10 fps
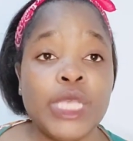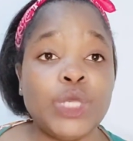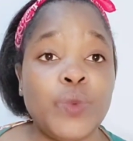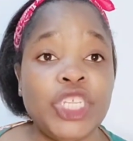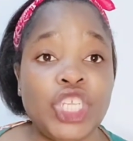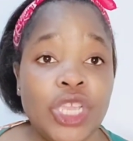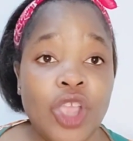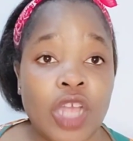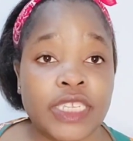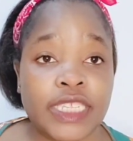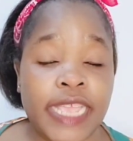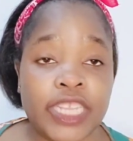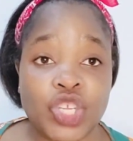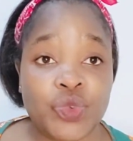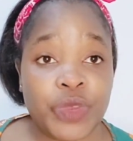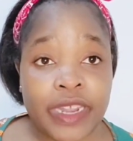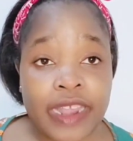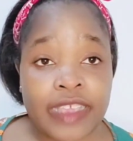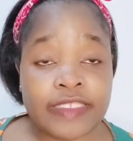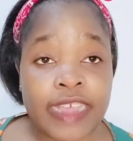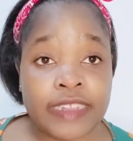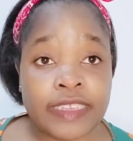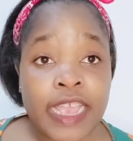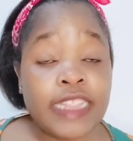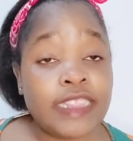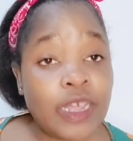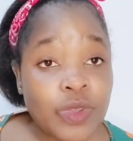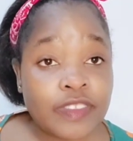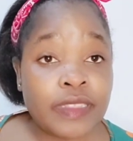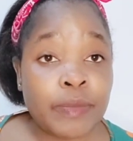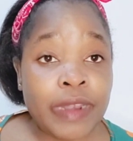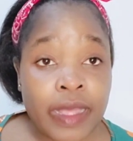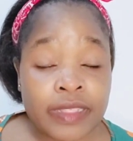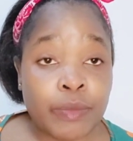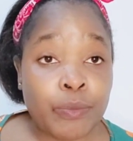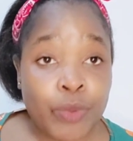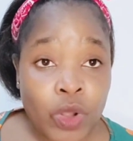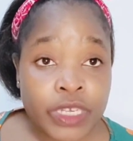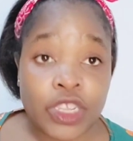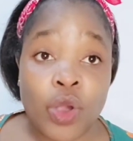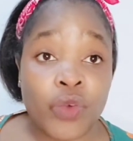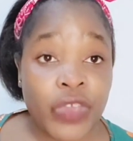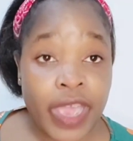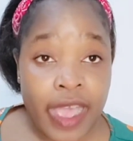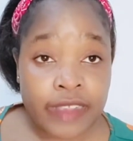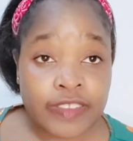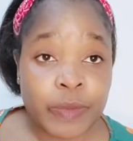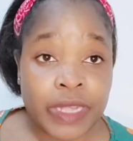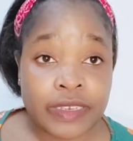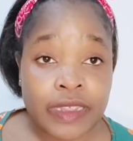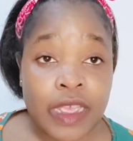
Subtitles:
So when she got there, she realized that that was the body of her husband